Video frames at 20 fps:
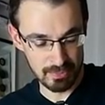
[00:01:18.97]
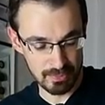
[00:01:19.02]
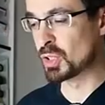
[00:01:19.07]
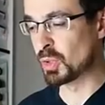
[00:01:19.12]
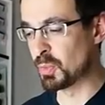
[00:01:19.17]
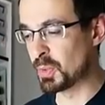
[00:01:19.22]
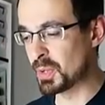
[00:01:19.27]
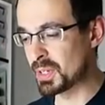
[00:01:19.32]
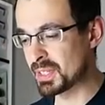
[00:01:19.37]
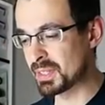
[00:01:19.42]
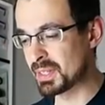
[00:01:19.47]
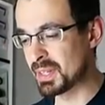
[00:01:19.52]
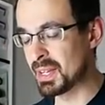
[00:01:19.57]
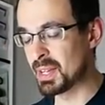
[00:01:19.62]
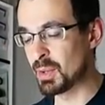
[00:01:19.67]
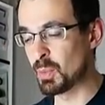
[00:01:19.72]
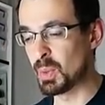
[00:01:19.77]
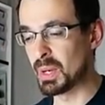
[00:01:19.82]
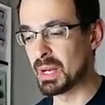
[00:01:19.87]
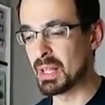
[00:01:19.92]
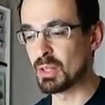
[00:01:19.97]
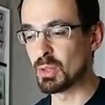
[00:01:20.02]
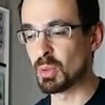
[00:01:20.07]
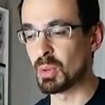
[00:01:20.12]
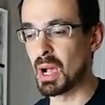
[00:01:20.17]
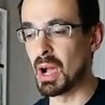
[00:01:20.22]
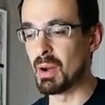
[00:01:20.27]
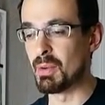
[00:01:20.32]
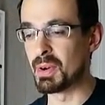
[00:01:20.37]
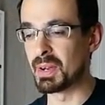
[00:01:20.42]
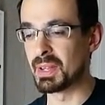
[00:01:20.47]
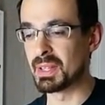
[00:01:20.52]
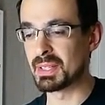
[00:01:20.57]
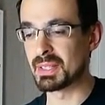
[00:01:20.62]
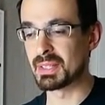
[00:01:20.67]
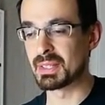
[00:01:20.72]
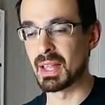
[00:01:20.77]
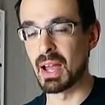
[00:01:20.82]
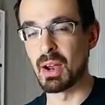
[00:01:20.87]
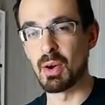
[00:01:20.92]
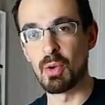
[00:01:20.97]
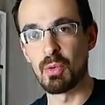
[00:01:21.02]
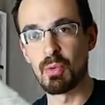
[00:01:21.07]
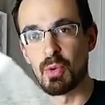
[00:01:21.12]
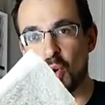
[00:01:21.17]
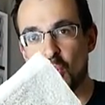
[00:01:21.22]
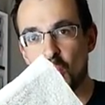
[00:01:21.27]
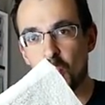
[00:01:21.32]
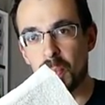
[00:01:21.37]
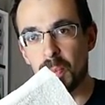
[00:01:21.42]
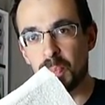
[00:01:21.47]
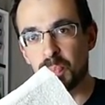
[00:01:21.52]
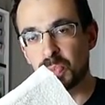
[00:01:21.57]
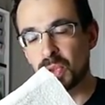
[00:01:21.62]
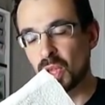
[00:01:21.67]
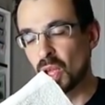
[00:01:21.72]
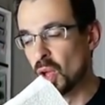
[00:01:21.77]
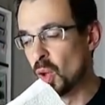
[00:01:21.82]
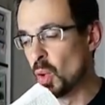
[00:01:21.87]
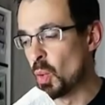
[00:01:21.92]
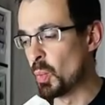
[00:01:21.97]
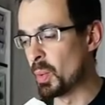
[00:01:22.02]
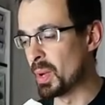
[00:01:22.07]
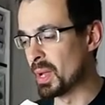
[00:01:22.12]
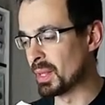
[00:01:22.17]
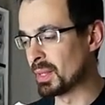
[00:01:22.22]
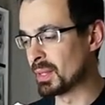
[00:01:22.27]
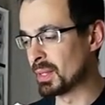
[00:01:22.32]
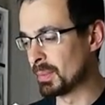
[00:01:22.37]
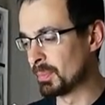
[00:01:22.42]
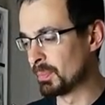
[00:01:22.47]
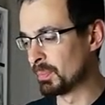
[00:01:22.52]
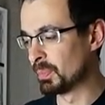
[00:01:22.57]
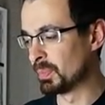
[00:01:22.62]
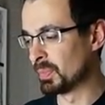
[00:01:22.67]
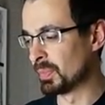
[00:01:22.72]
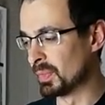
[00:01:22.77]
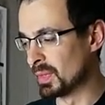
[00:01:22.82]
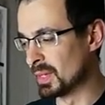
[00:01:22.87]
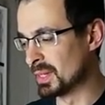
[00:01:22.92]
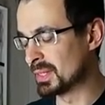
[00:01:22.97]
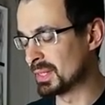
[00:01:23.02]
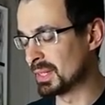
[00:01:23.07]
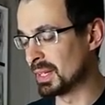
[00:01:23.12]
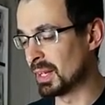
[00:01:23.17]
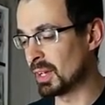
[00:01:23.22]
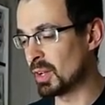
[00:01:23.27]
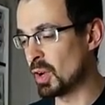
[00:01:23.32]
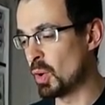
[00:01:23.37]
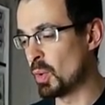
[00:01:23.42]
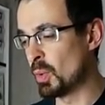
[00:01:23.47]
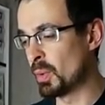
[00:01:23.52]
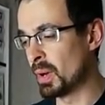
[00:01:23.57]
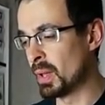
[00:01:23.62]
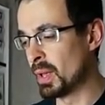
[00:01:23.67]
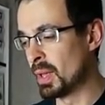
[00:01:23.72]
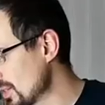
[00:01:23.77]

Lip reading: So first thing, we need to cover this styrofoam with this silicone.